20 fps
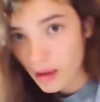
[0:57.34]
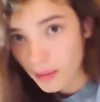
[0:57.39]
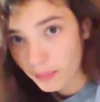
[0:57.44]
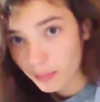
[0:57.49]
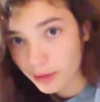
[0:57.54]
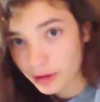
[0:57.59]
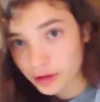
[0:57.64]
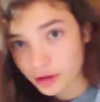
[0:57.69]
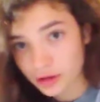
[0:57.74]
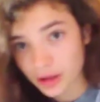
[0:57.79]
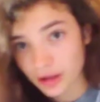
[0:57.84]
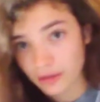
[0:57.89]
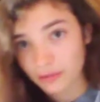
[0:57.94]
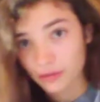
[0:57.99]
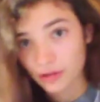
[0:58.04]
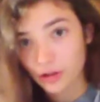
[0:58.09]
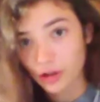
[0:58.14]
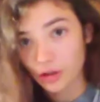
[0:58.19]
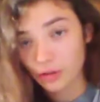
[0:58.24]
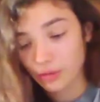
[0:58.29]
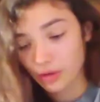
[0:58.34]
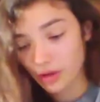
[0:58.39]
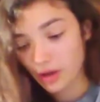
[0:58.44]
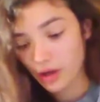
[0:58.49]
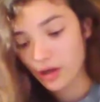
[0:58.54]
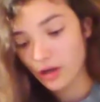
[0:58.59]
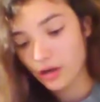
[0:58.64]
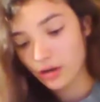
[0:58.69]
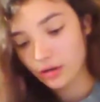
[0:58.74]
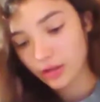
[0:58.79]
but you never know.
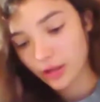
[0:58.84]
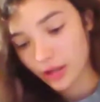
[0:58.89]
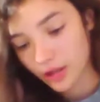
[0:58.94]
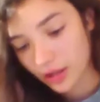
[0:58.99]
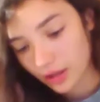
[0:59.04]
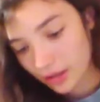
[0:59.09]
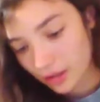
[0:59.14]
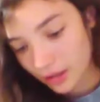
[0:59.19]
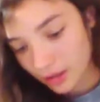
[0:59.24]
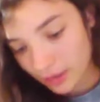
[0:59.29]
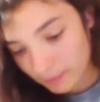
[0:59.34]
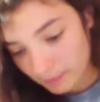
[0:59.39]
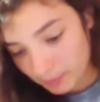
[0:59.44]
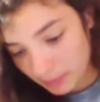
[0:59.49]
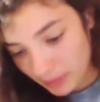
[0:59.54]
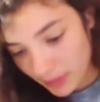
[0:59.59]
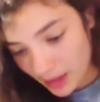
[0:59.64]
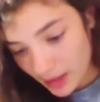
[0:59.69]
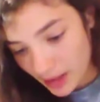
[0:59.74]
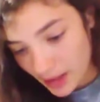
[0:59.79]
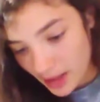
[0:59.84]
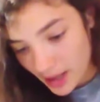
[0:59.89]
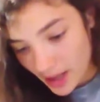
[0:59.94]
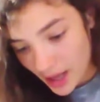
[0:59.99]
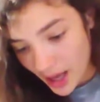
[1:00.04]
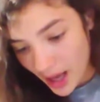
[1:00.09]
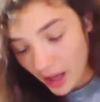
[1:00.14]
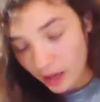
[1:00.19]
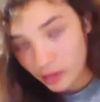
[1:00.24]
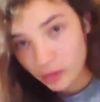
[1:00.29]
Okay,
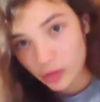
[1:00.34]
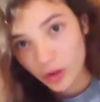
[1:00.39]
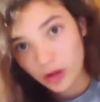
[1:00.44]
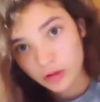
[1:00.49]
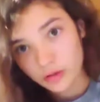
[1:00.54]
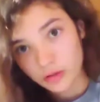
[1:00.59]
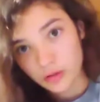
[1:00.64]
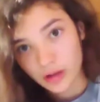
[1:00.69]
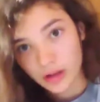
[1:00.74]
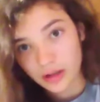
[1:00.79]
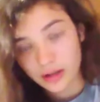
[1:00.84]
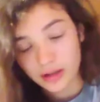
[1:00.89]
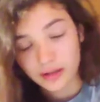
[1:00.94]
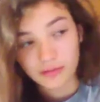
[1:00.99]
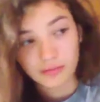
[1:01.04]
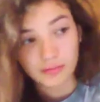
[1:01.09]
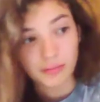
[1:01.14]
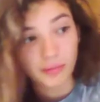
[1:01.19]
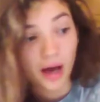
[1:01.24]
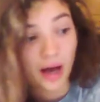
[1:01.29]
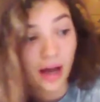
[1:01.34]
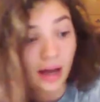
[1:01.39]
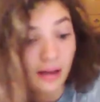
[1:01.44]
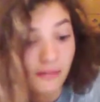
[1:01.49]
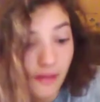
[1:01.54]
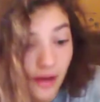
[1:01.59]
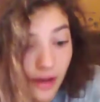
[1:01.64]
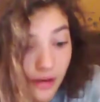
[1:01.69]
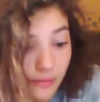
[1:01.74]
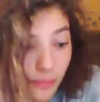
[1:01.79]
how long do they live? I've
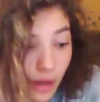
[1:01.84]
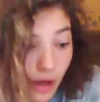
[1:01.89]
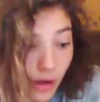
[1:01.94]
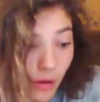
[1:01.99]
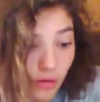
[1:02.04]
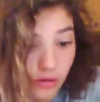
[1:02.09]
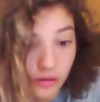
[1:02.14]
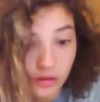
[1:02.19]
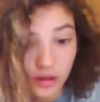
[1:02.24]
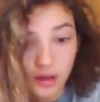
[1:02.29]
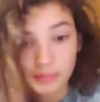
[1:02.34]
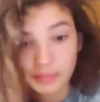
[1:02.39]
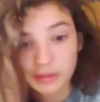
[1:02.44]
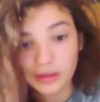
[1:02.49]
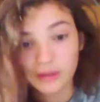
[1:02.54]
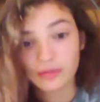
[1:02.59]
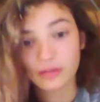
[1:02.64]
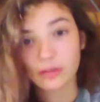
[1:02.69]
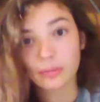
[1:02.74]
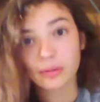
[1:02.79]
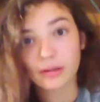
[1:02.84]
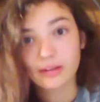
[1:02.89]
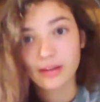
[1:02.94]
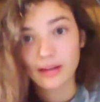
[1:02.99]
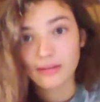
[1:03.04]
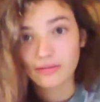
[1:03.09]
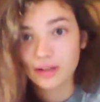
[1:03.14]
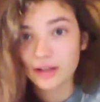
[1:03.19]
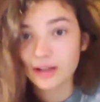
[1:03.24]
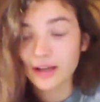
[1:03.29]
had my Holland Lop live to be
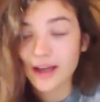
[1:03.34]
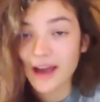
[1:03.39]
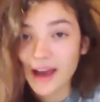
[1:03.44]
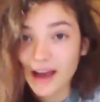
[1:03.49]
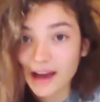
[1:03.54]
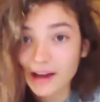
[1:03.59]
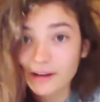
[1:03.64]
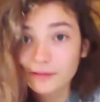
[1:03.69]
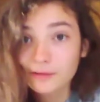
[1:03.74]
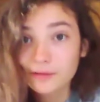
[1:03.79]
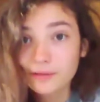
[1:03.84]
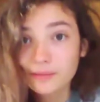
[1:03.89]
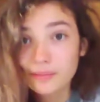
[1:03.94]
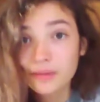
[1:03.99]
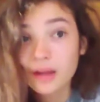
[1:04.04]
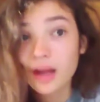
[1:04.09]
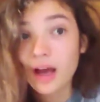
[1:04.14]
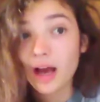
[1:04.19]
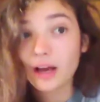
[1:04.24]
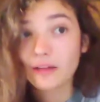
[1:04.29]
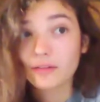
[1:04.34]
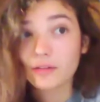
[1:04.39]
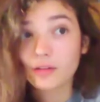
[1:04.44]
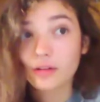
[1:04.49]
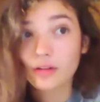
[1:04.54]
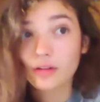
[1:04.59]
7.5. I've heard